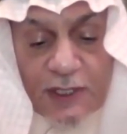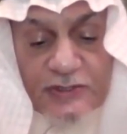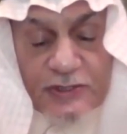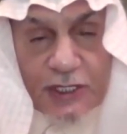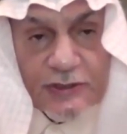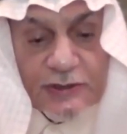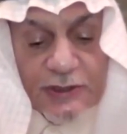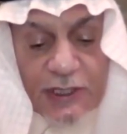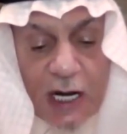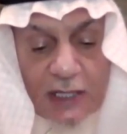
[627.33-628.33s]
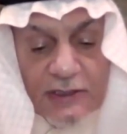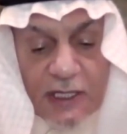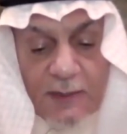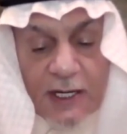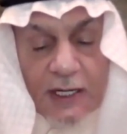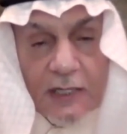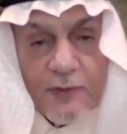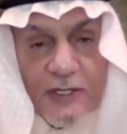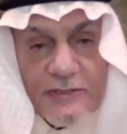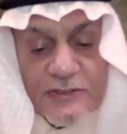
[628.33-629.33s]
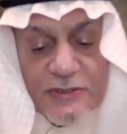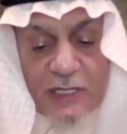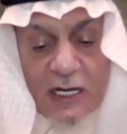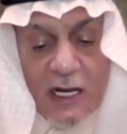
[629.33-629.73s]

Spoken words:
uncertainty regarding American presence